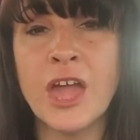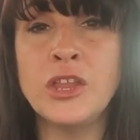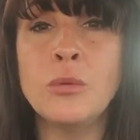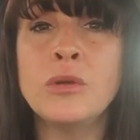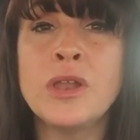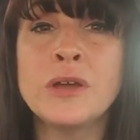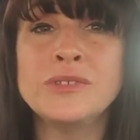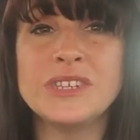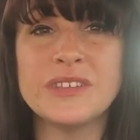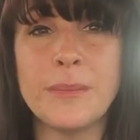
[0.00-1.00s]
And you will
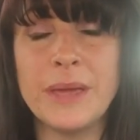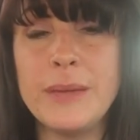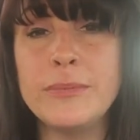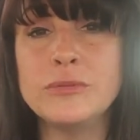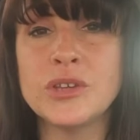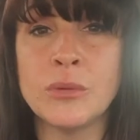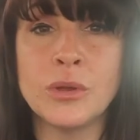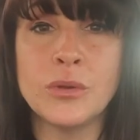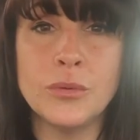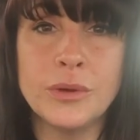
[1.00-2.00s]
notice that people
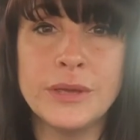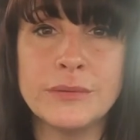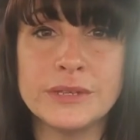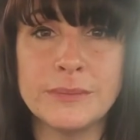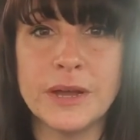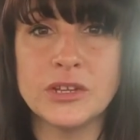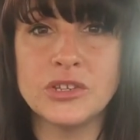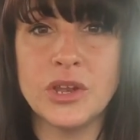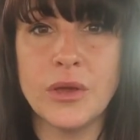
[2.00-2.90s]
don't annoy you as much.